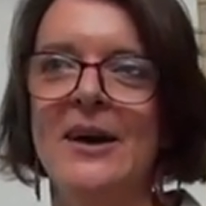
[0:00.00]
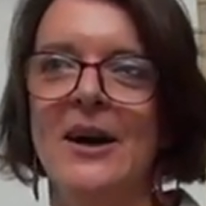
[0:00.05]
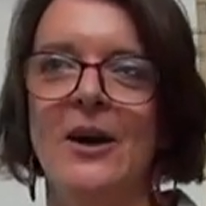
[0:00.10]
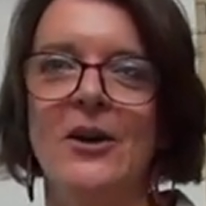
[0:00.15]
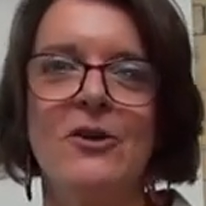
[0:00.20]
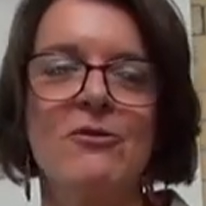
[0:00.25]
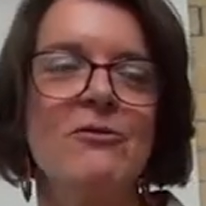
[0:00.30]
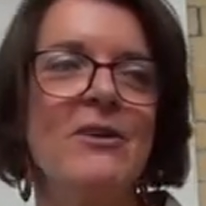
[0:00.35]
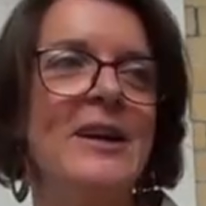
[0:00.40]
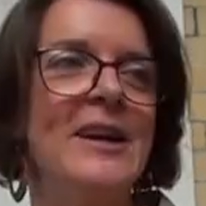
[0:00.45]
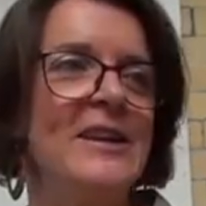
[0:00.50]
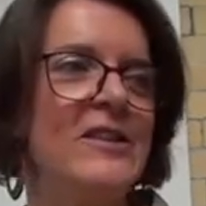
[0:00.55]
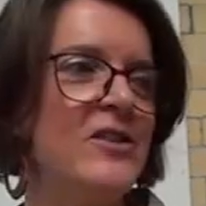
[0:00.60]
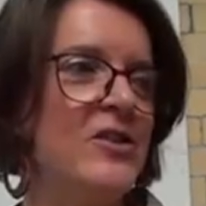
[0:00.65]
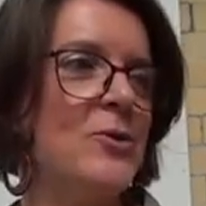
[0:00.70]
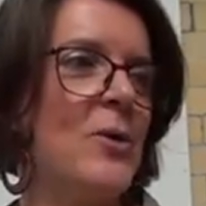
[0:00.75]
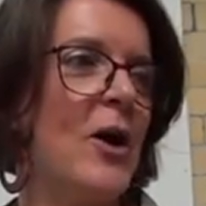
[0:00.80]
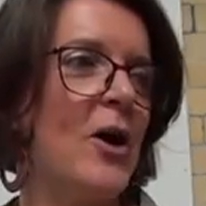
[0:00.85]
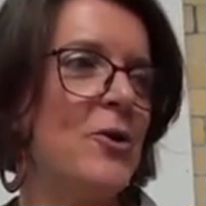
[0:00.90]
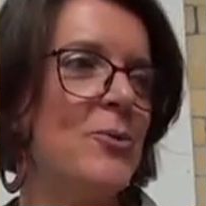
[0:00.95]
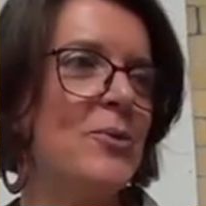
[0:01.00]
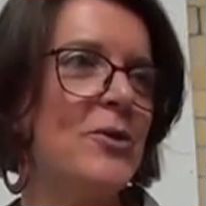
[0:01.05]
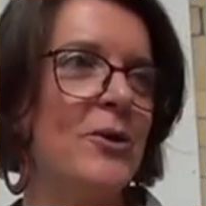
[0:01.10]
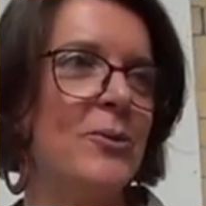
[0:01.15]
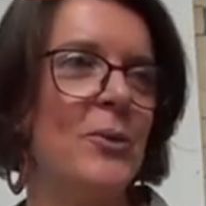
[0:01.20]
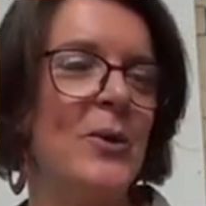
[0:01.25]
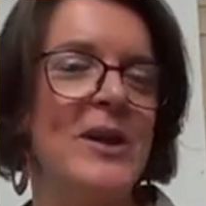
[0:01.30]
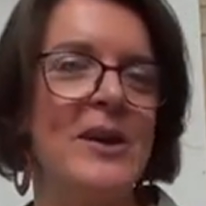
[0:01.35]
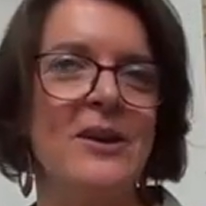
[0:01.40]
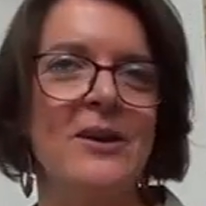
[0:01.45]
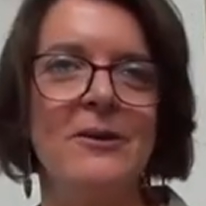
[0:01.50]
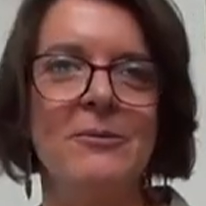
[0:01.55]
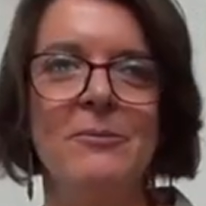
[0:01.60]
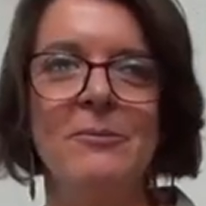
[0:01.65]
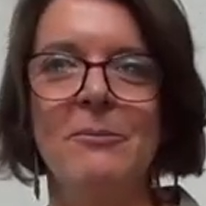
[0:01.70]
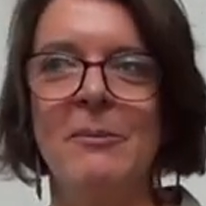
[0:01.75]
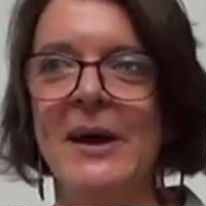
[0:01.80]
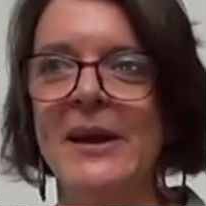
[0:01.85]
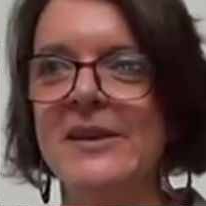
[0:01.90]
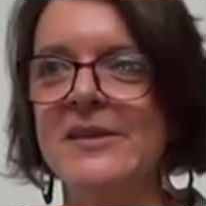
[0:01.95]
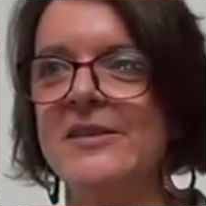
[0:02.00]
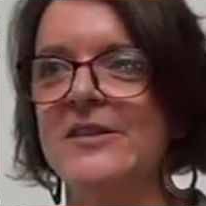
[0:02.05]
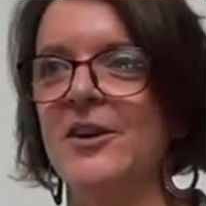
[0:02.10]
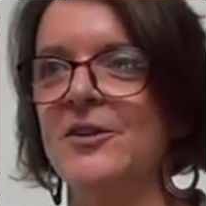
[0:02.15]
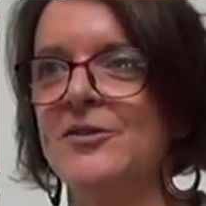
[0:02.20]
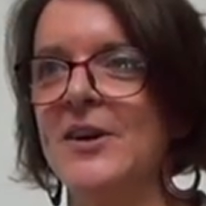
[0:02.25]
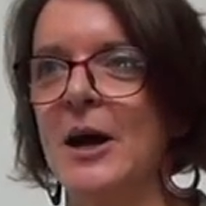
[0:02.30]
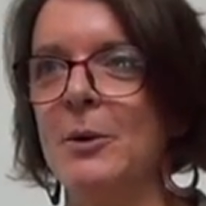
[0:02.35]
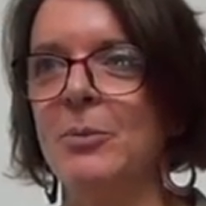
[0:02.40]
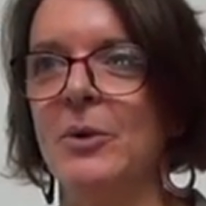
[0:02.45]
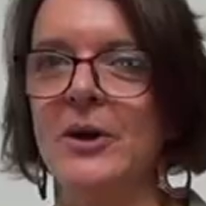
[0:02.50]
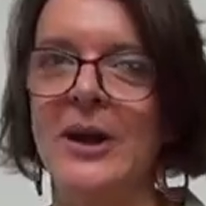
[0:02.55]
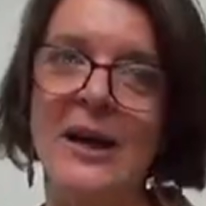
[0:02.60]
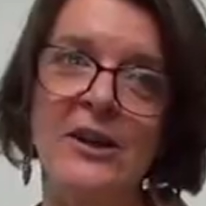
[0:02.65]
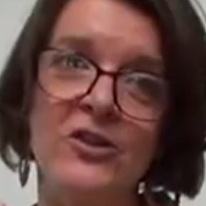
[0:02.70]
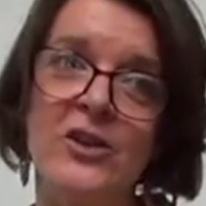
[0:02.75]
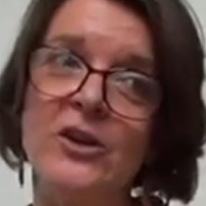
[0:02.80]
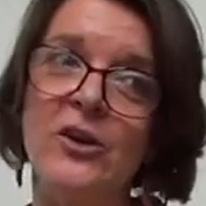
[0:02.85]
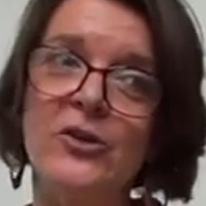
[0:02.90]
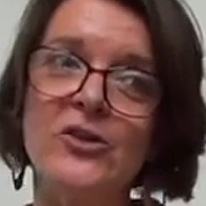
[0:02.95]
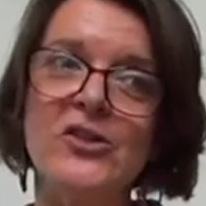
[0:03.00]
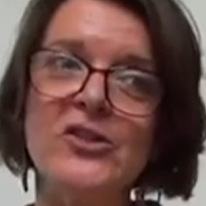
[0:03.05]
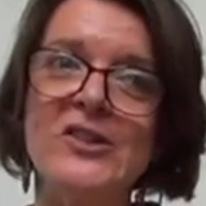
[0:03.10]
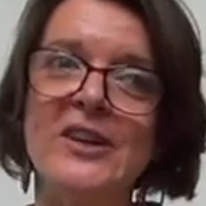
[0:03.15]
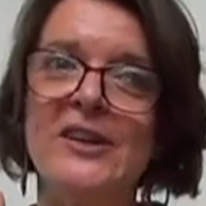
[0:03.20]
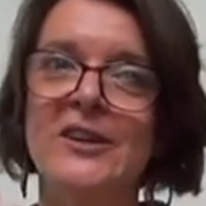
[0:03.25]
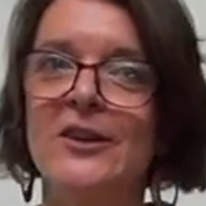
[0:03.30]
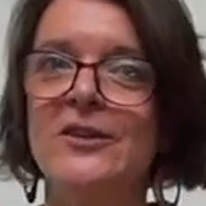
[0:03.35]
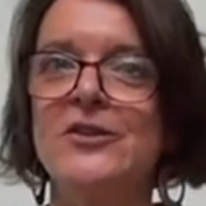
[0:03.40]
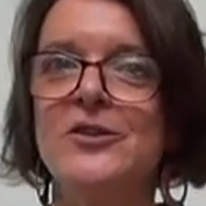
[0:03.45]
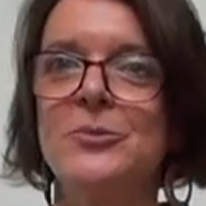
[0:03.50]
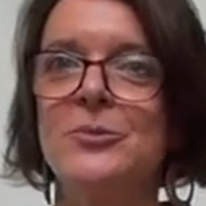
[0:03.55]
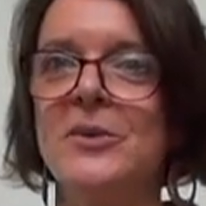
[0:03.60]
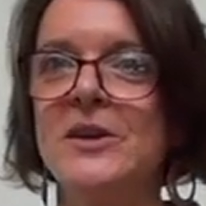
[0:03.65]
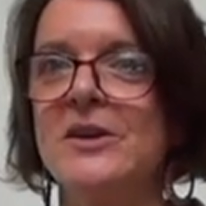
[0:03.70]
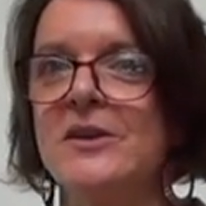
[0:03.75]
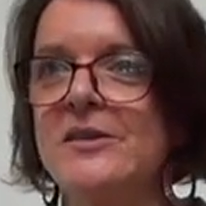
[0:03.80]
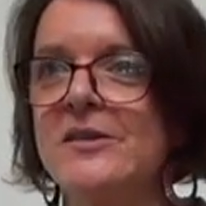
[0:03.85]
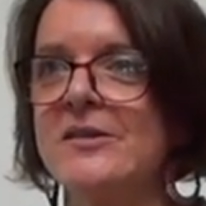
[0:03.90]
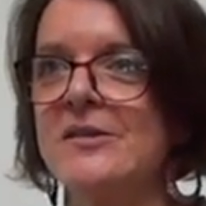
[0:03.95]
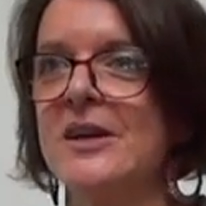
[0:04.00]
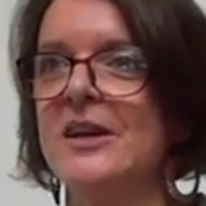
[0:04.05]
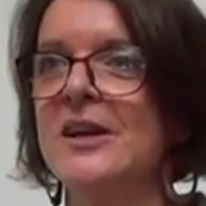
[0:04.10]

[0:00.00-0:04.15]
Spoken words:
and I really do hope that we can make stuff happen. Actually, not just in London, because